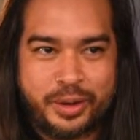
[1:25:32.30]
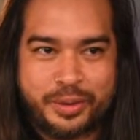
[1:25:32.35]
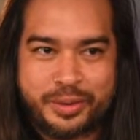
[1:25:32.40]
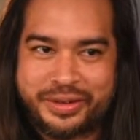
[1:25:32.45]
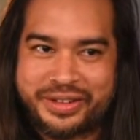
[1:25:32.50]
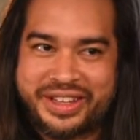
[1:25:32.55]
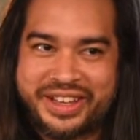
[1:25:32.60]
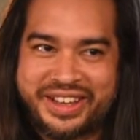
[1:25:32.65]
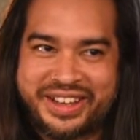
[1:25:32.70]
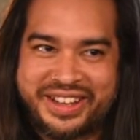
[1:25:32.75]

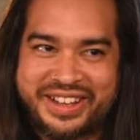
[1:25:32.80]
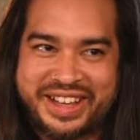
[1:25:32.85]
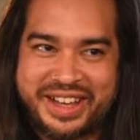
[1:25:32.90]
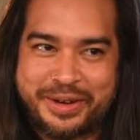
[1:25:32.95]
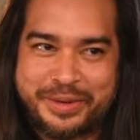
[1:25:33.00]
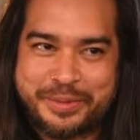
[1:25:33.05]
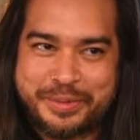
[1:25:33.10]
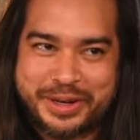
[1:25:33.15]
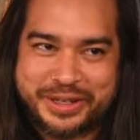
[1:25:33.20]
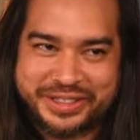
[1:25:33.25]
Yeah,
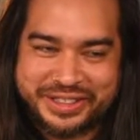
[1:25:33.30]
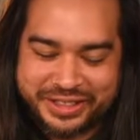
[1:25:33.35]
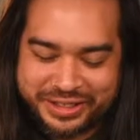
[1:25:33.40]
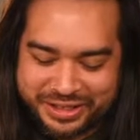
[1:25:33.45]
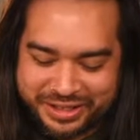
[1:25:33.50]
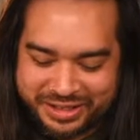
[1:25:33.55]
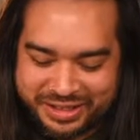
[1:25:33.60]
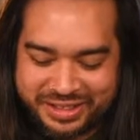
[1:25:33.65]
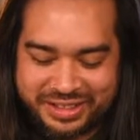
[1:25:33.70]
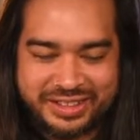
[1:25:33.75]
I'm about to.
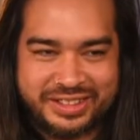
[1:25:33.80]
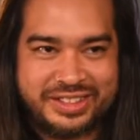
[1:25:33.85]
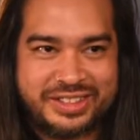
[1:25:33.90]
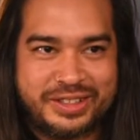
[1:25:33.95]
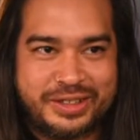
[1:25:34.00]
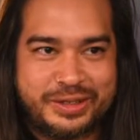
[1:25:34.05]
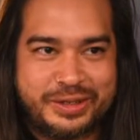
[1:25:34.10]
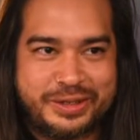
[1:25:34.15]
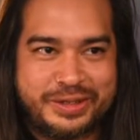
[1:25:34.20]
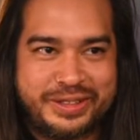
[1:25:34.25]

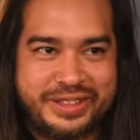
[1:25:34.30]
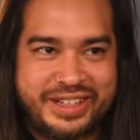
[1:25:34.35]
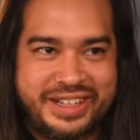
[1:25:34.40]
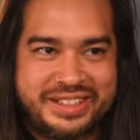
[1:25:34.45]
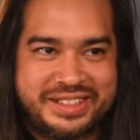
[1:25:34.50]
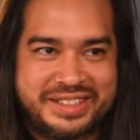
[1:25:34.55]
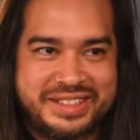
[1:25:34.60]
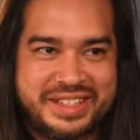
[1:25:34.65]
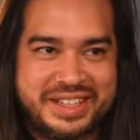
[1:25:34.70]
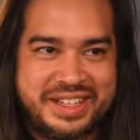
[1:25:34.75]
So let's
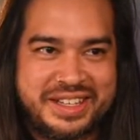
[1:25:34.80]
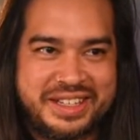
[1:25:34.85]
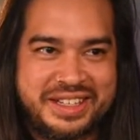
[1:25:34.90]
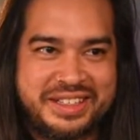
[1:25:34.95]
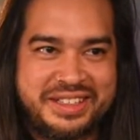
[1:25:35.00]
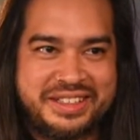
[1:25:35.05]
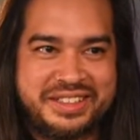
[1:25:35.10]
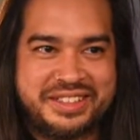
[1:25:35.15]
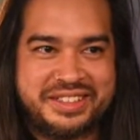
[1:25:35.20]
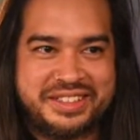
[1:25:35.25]
say